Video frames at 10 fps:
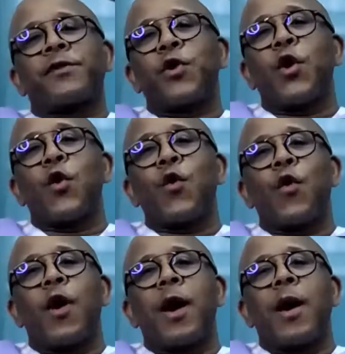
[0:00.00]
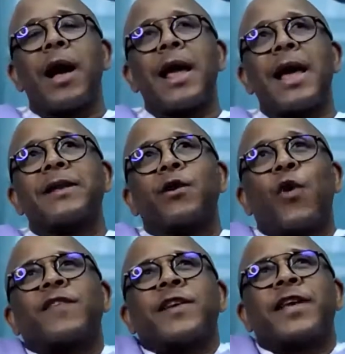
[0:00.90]
So, and the
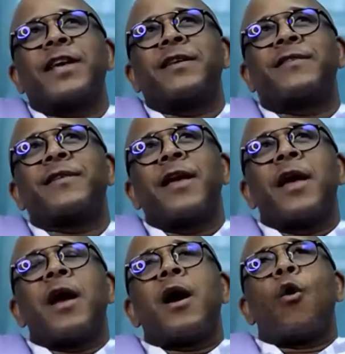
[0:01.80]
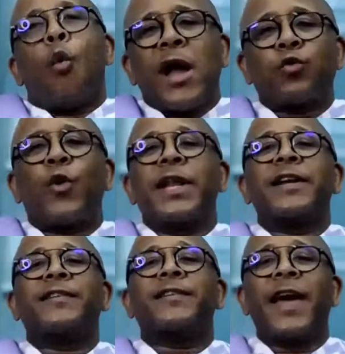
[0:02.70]
question is, what will
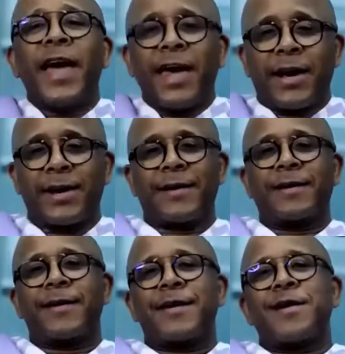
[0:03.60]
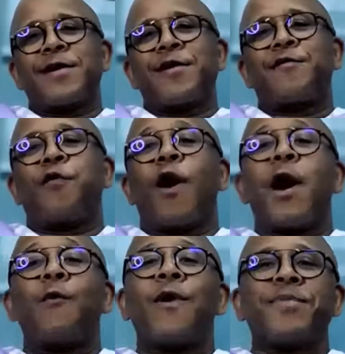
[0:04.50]
it take for
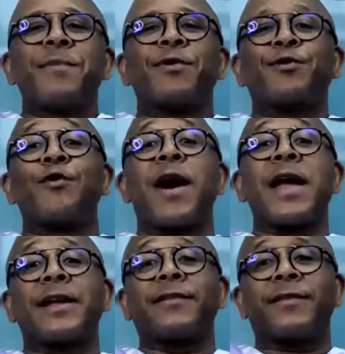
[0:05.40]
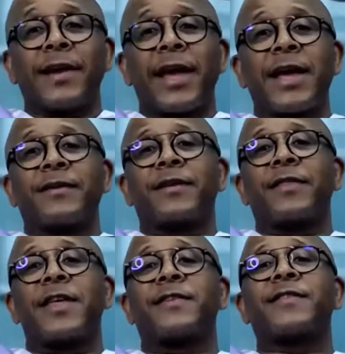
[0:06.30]
our people to understand
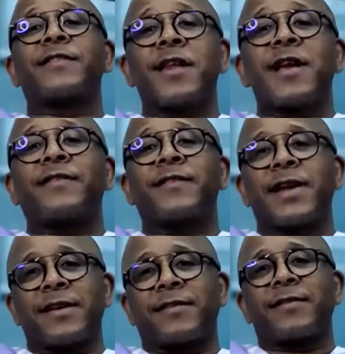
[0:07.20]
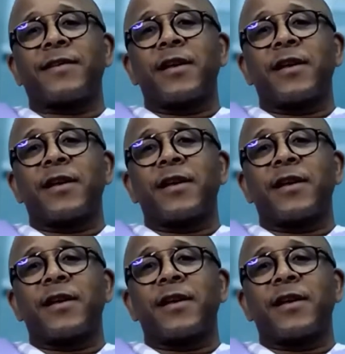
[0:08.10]
the seriousness